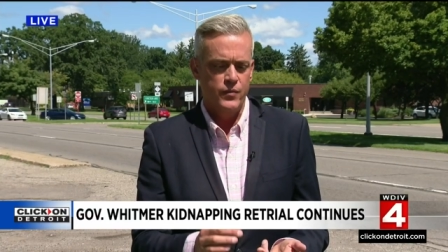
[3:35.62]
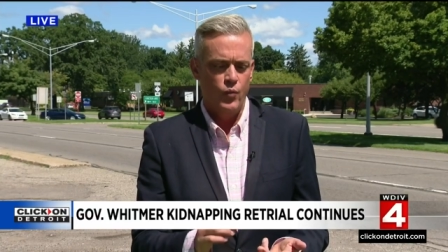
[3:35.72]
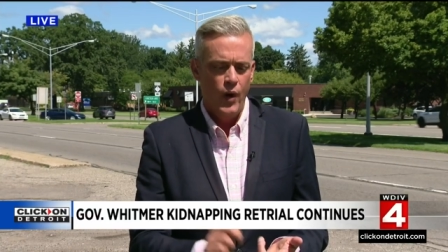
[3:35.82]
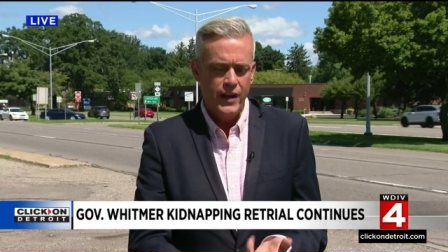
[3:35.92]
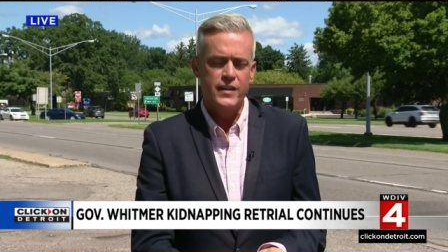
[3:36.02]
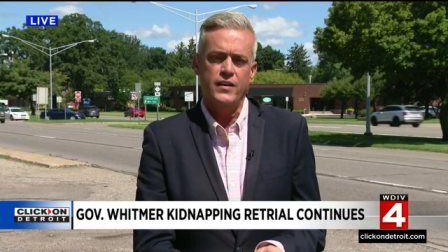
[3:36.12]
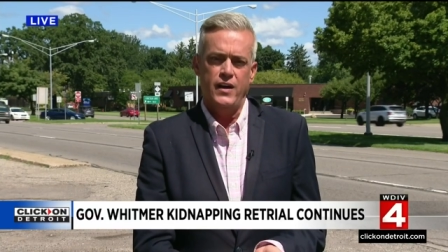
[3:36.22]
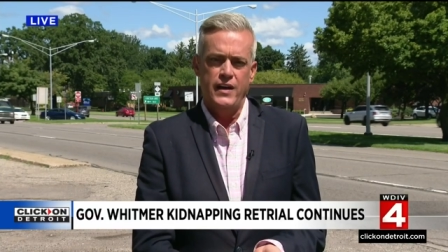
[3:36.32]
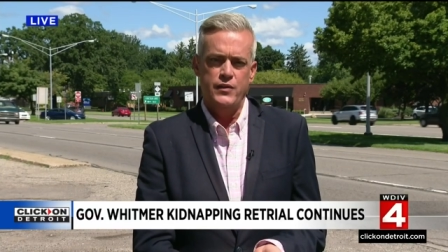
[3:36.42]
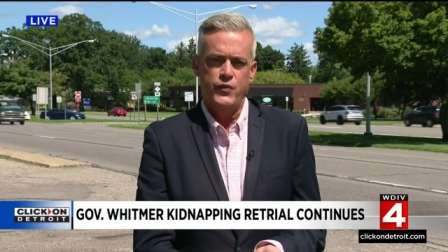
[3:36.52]
one of the
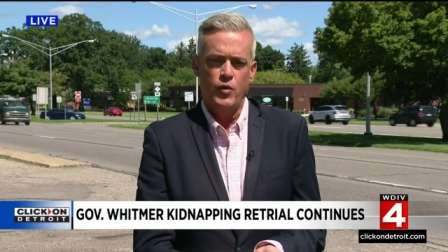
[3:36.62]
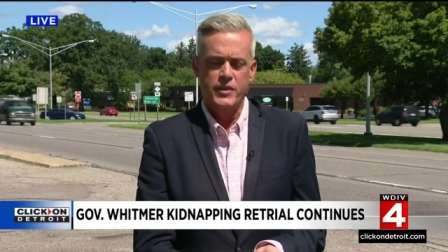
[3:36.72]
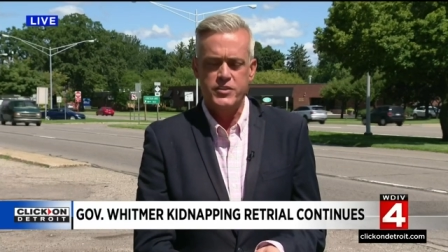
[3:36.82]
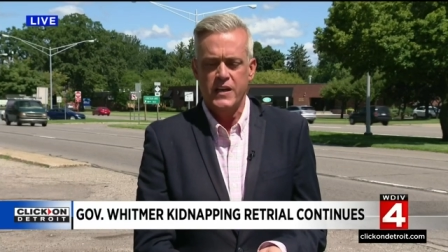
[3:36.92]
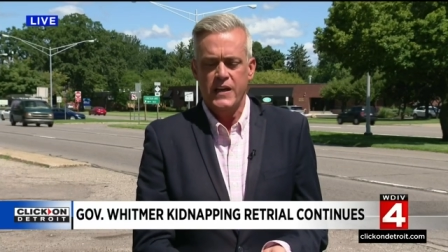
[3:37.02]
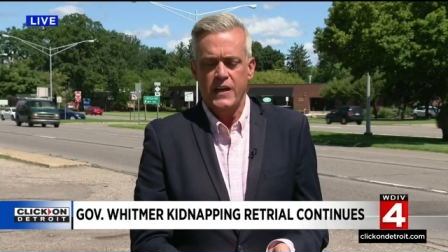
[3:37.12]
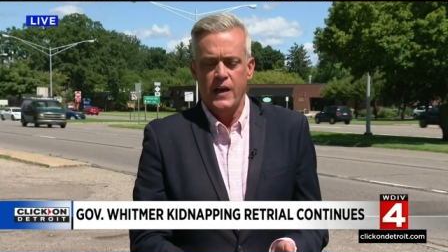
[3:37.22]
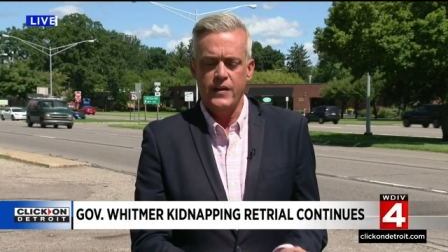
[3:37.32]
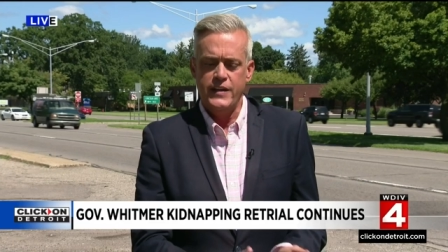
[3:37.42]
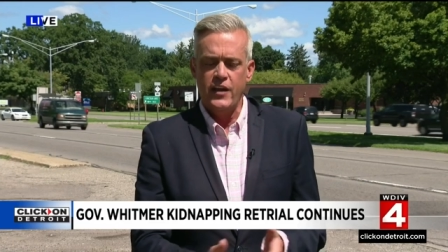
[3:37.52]
uh, informants
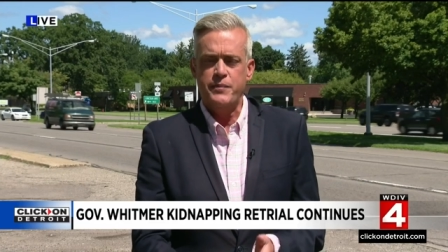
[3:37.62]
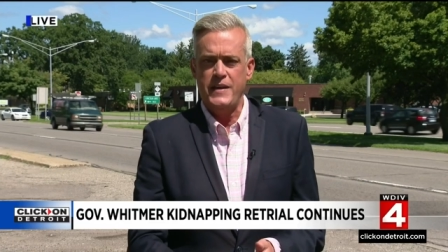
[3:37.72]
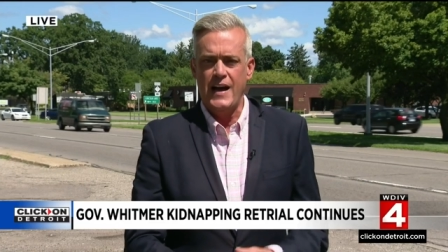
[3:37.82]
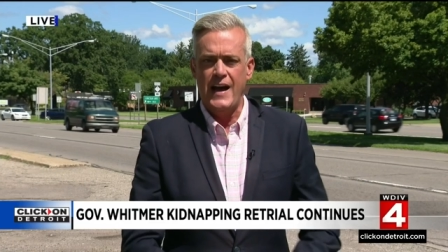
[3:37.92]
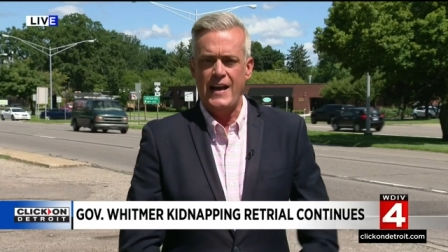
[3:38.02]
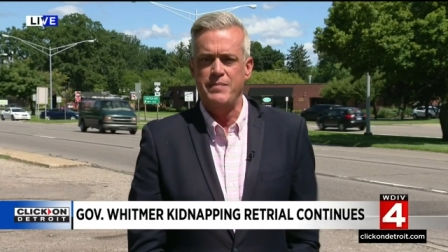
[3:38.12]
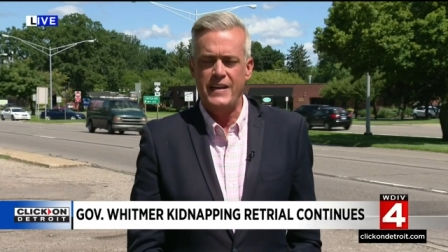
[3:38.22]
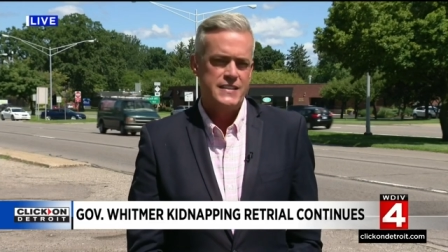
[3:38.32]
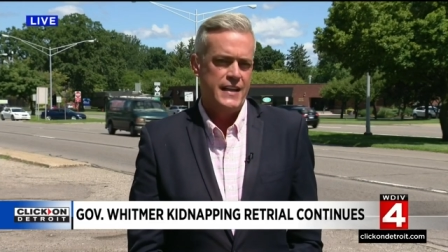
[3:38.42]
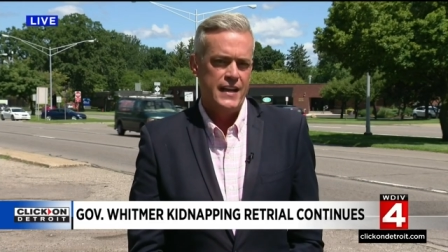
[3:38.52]
uh, the FBI
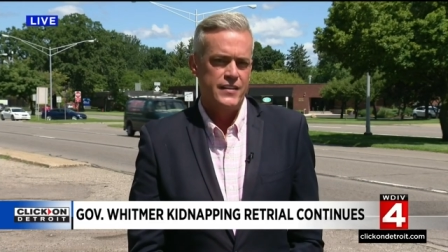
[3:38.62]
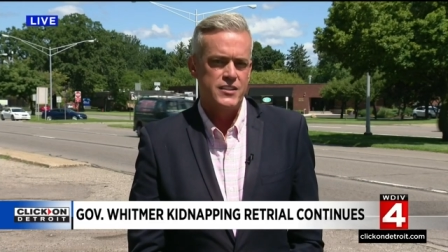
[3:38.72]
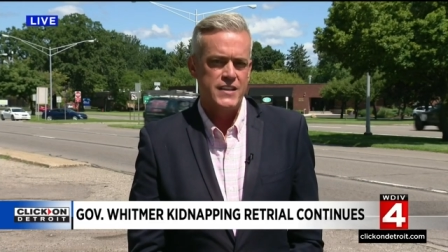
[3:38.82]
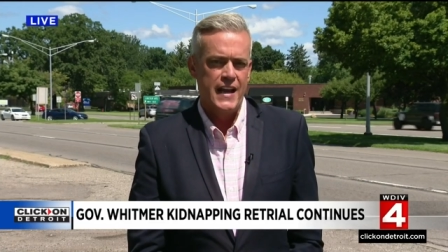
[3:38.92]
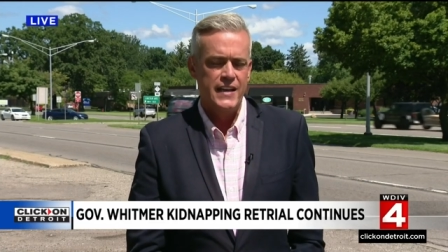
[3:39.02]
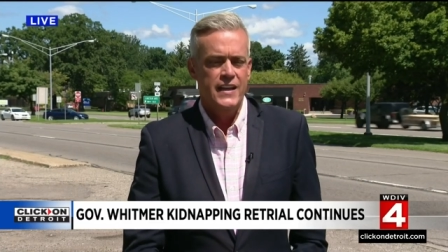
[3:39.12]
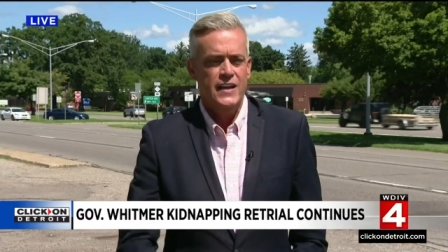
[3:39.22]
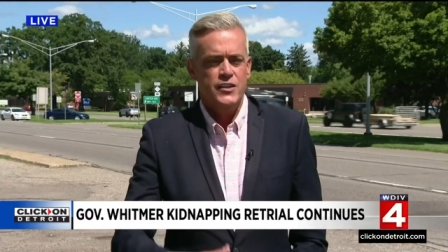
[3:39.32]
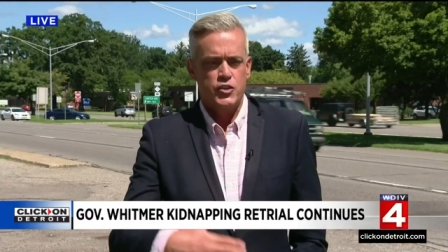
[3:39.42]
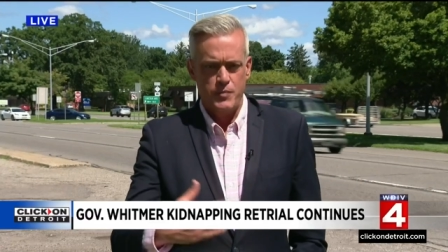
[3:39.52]
admitting today on the stand
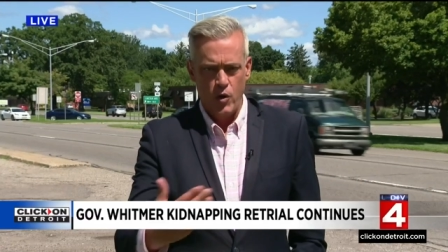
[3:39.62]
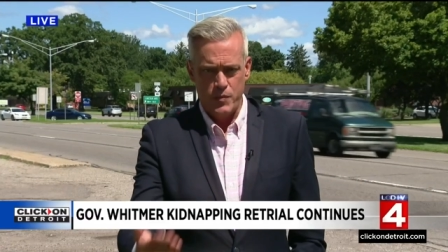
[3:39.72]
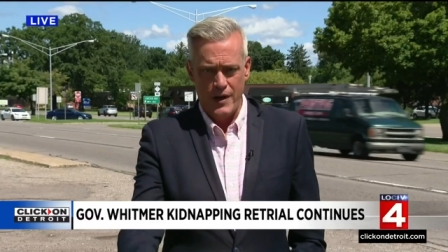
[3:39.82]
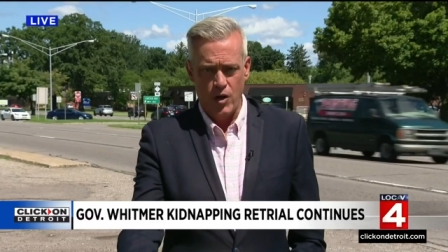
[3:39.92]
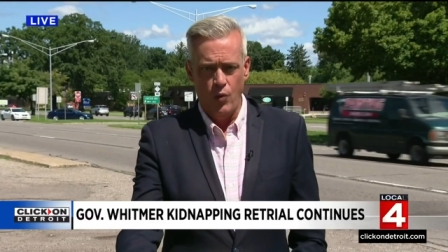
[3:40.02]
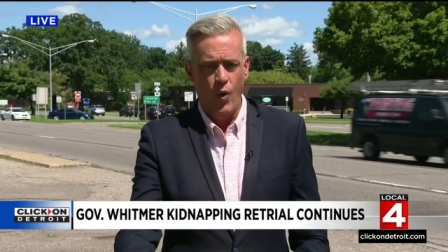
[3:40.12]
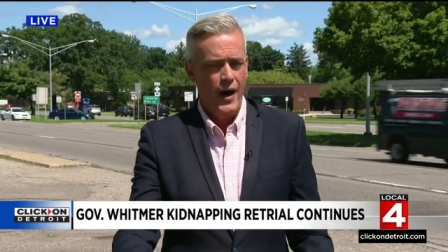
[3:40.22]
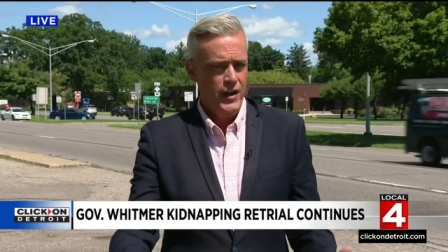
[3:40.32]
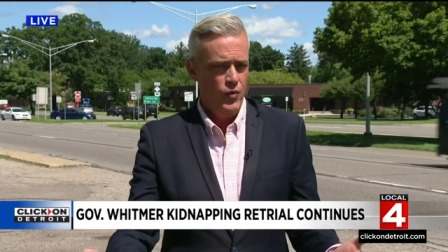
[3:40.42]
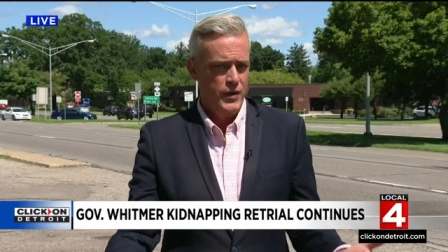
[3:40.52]
smoked
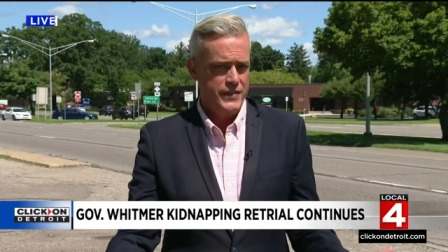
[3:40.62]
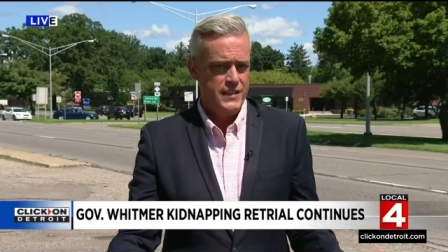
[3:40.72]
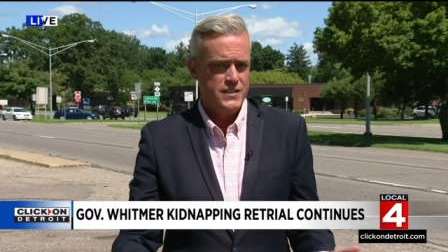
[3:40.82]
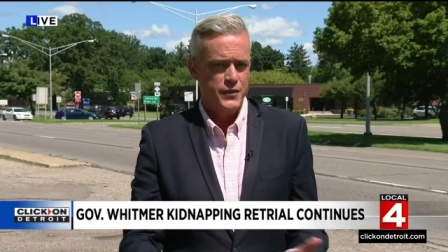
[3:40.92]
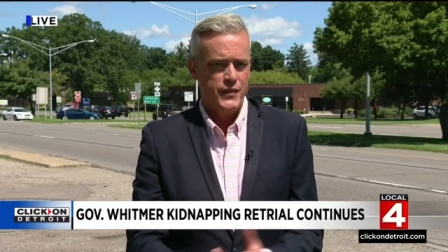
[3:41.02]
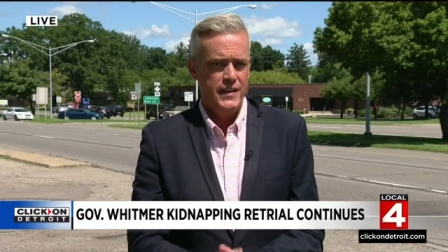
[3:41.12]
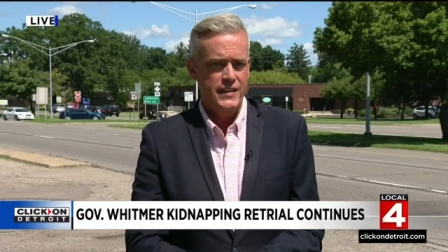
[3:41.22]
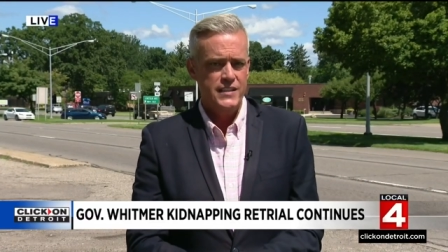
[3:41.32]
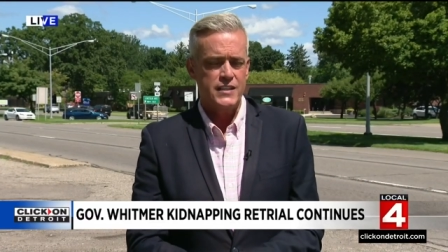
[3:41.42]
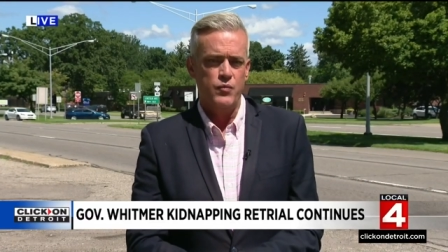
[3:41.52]
marijuana with these defendants,